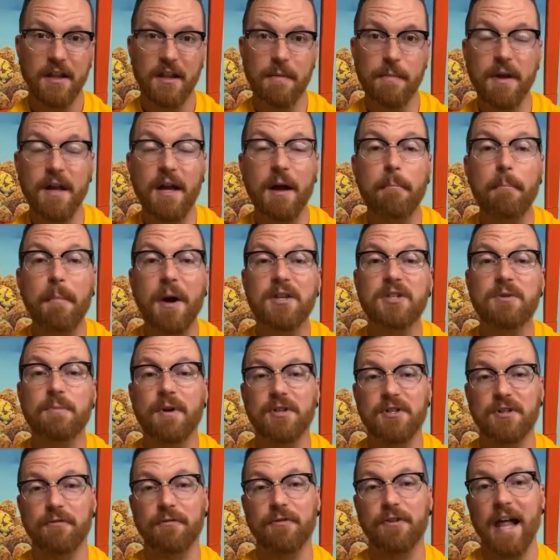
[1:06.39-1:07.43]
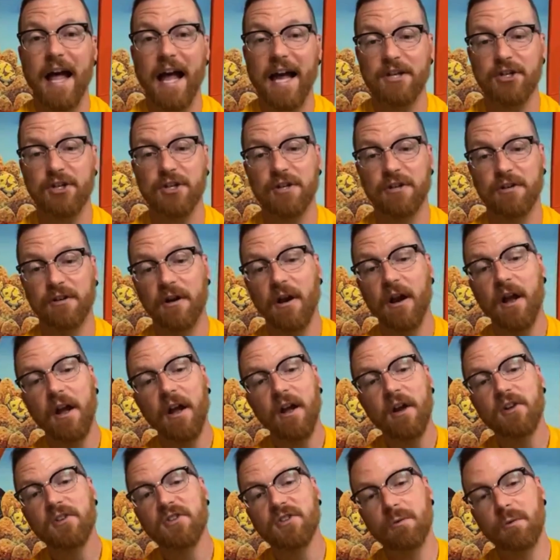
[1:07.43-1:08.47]
They become much flashier.
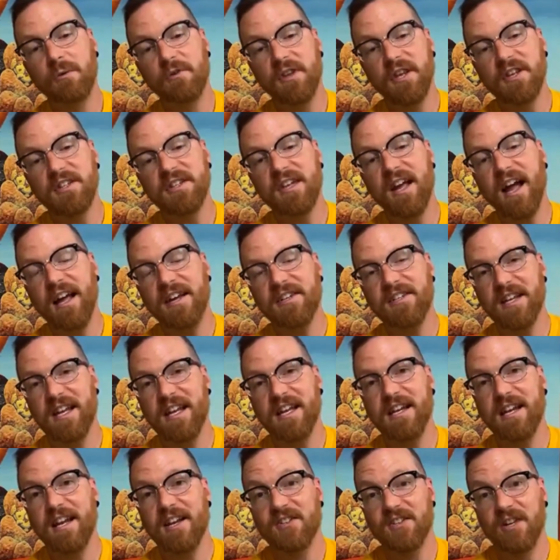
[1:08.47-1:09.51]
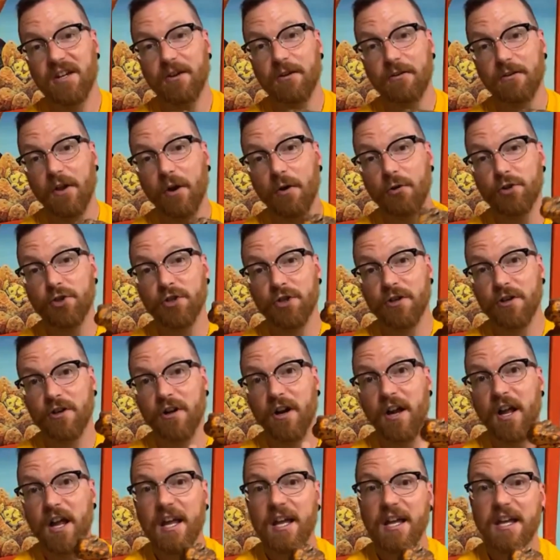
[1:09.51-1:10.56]
So when this guy's in his
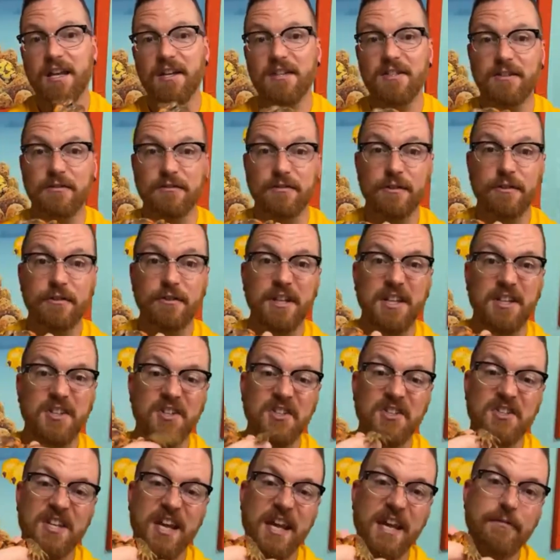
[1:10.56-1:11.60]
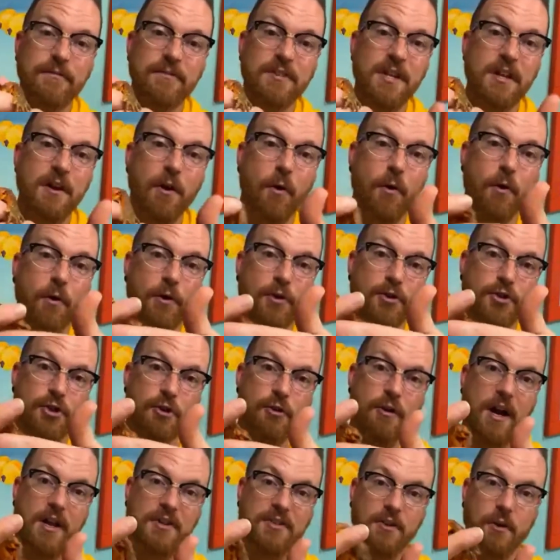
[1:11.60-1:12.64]
enclosure, he is literally safety orange
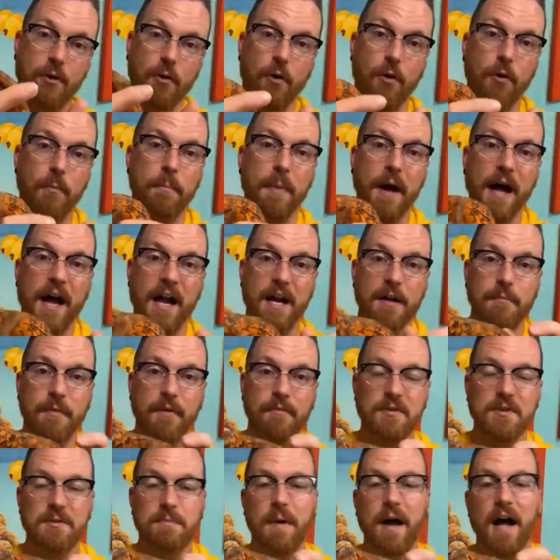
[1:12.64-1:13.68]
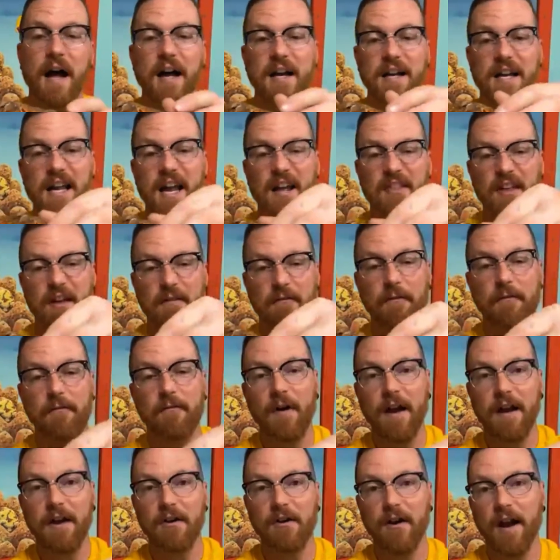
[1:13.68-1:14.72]
across the whole bottom of his body and then
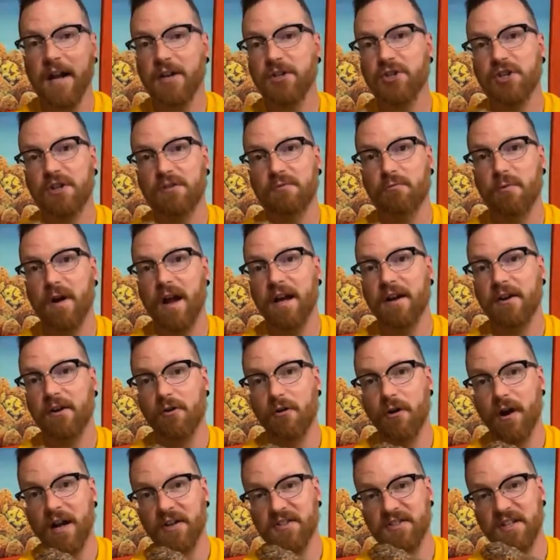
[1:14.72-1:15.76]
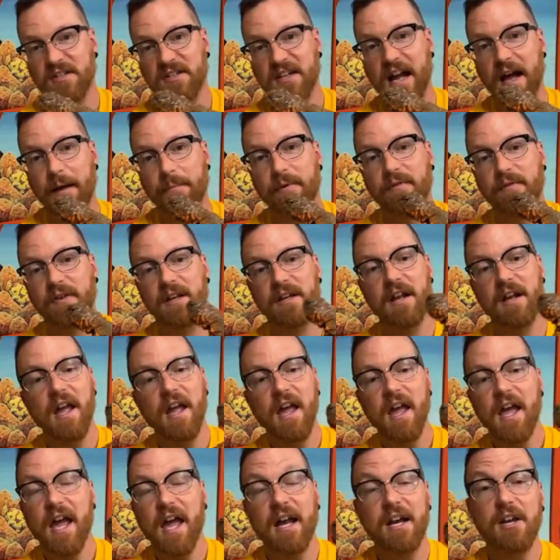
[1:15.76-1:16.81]
fire engine red across the top of it.
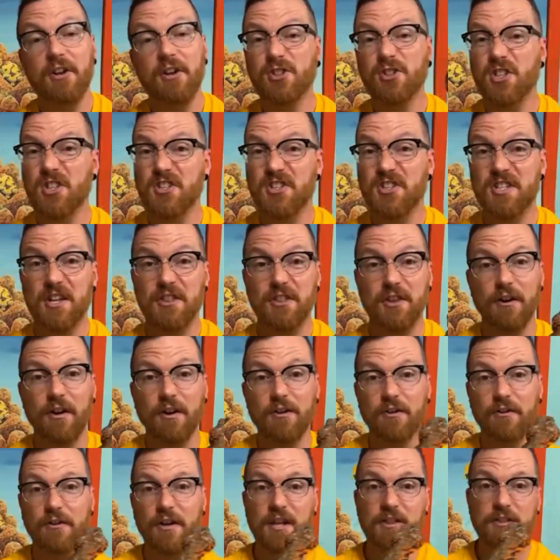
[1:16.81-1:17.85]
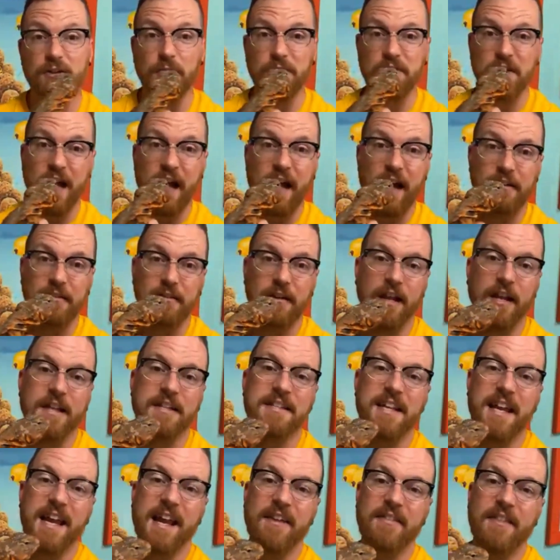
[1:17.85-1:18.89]
And he'll just sit there underneath those hot
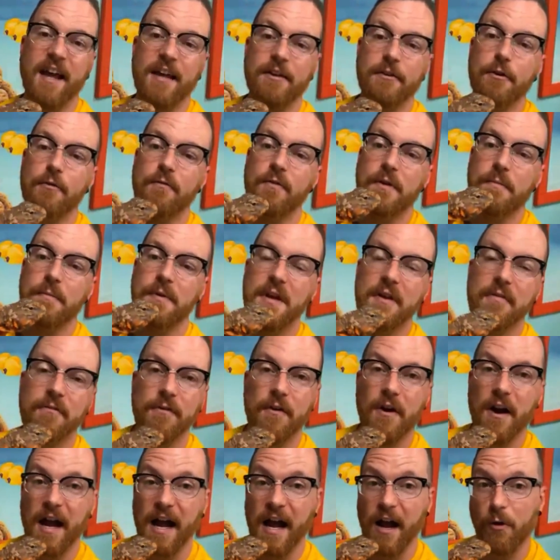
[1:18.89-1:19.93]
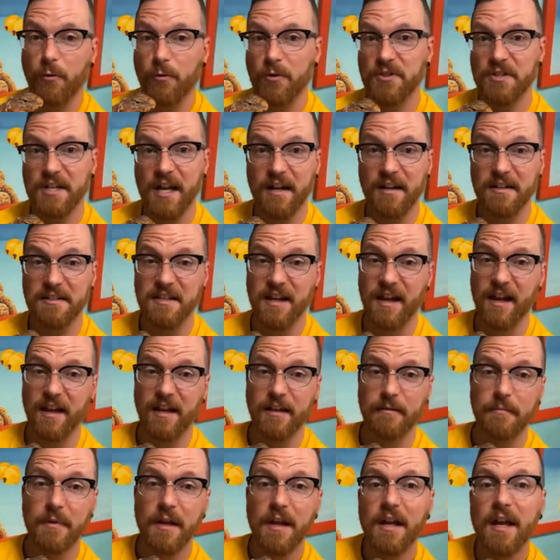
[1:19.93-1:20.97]
lights and that UVB for hours at a
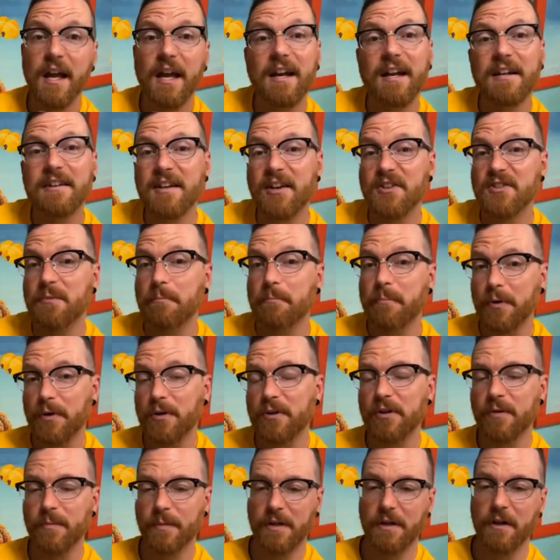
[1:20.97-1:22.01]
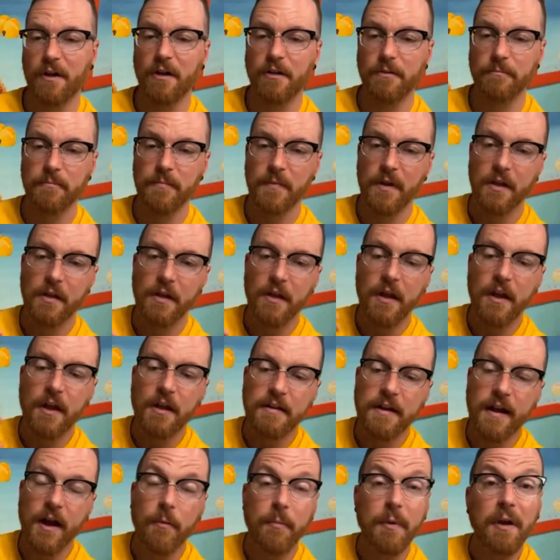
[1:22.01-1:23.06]
time, and it doesn't burn him at all.
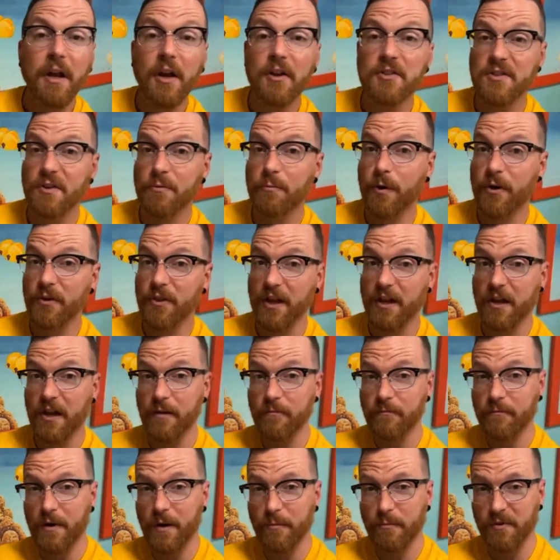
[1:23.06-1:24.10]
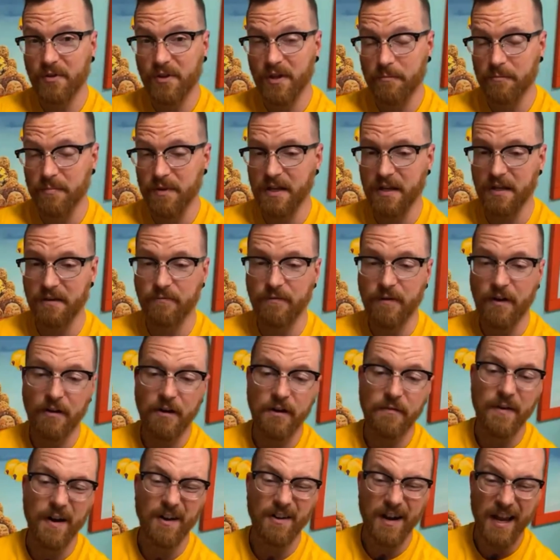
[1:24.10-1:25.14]
Now, because of where they come from, with it being
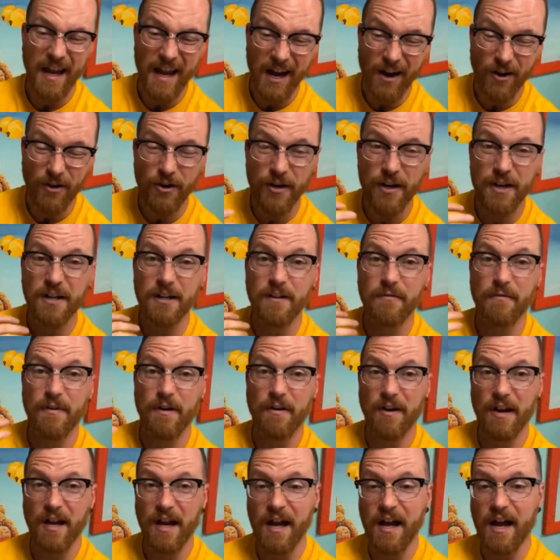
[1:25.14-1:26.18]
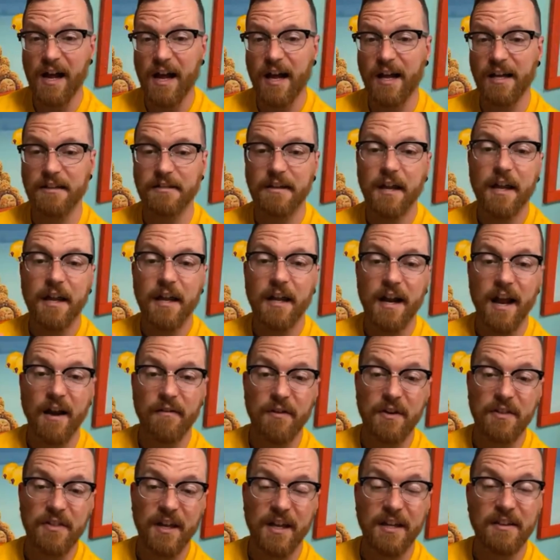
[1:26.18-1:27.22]
very arid and very hot and
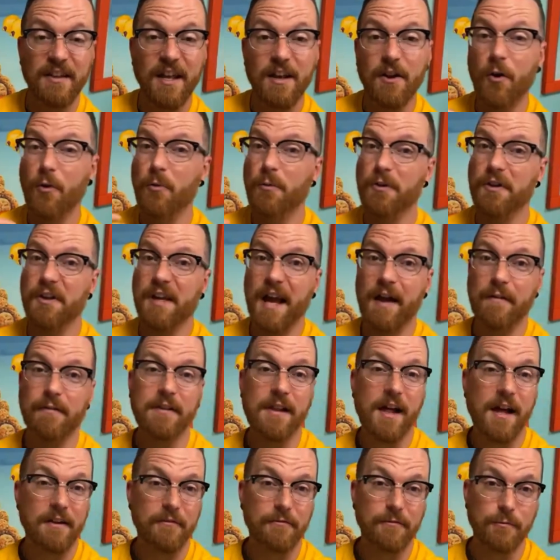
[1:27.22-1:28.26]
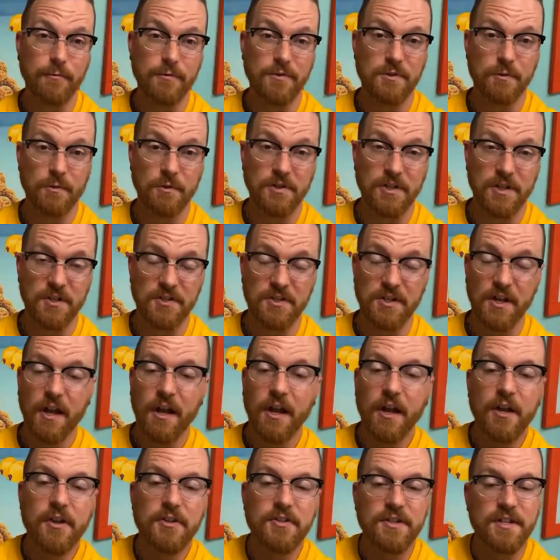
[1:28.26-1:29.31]
everything, they don't really have a lot of food sources.
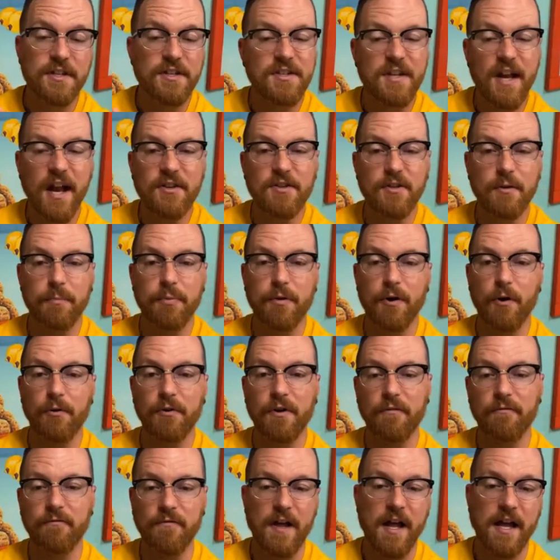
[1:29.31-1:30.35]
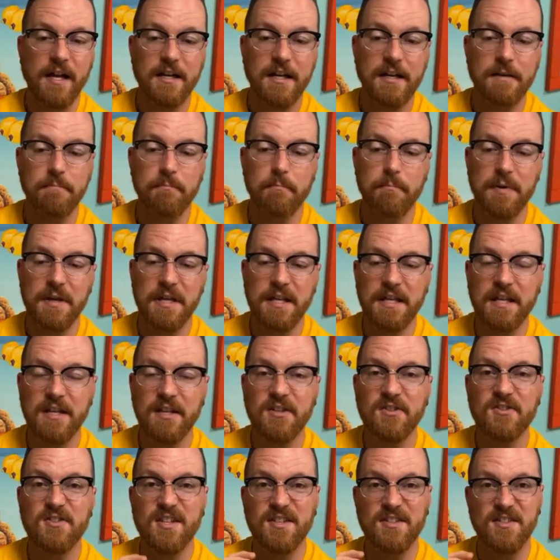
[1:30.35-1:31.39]
So these guys are prone to finding
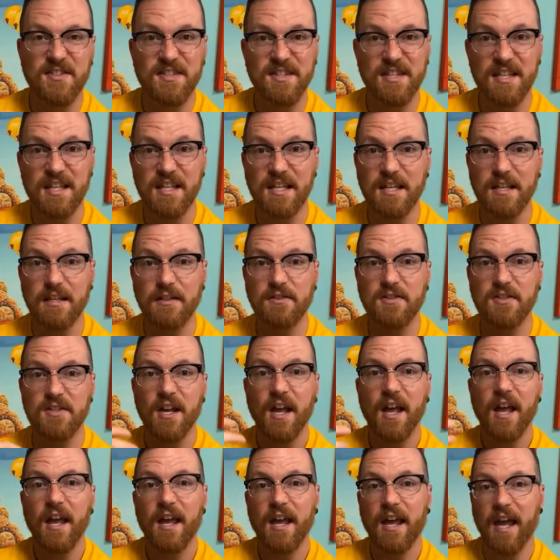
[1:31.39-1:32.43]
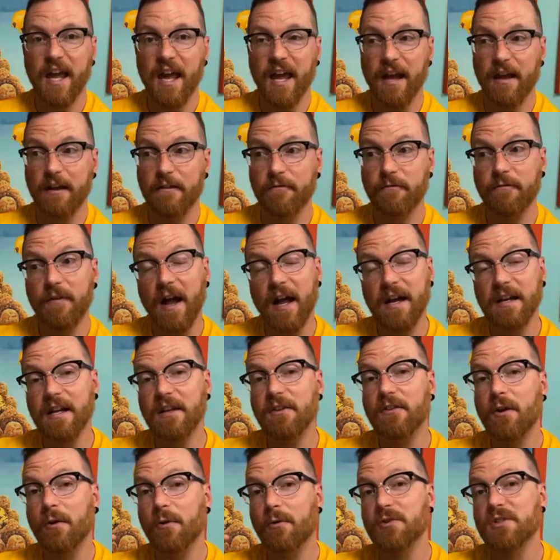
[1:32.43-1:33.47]
beans and seeds and
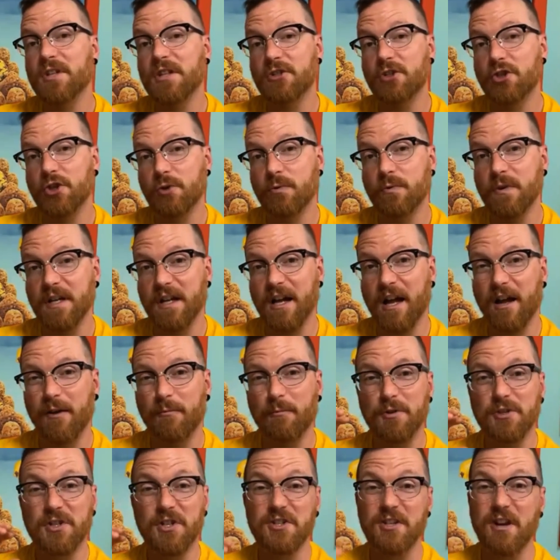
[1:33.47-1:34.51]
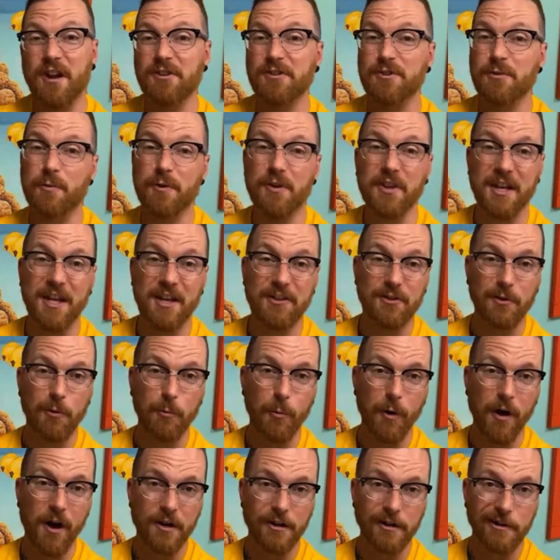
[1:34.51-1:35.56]
finding those and chewing on, which is also where they get their
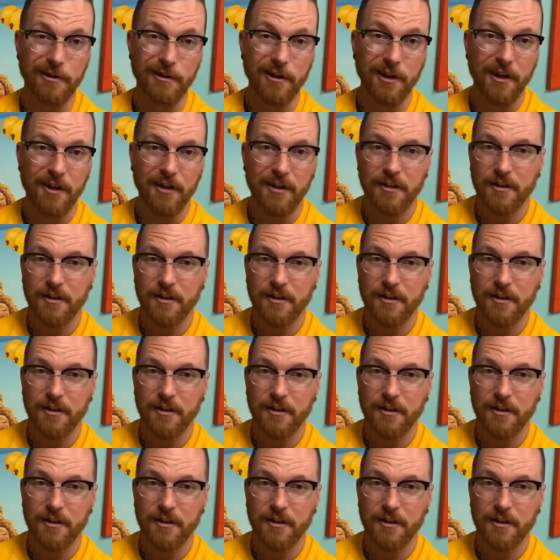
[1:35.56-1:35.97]
water.